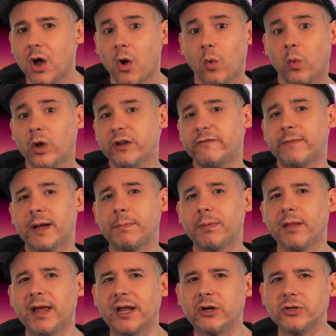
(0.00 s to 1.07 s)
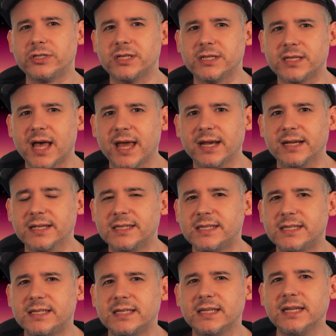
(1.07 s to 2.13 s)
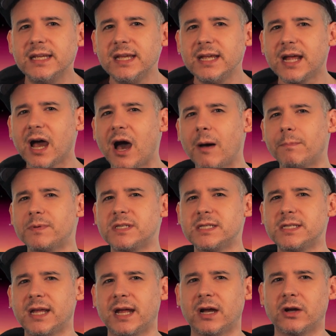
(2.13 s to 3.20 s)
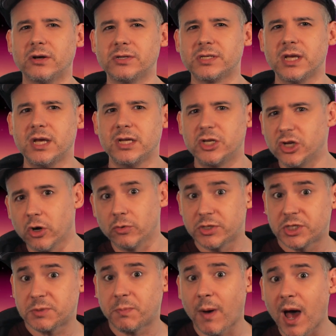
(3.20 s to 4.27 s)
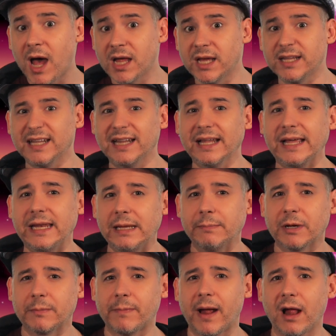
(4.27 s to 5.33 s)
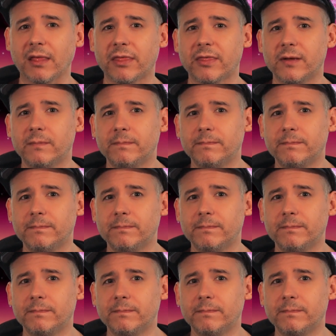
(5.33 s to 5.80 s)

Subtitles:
one of my players decided to sneak upstairs to go spy on Lady Macbeth.